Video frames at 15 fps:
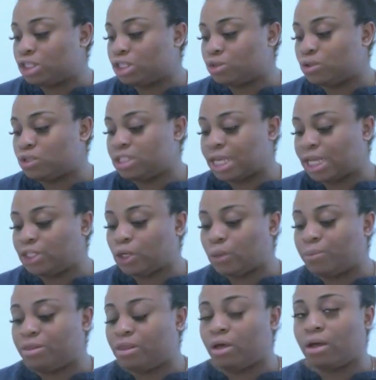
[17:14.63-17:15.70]
to set
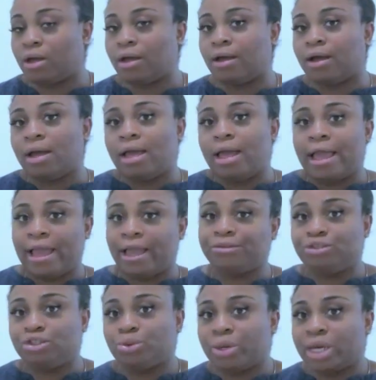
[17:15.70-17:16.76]
up the
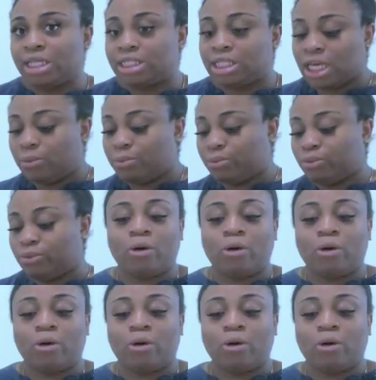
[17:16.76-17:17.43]
entryway table.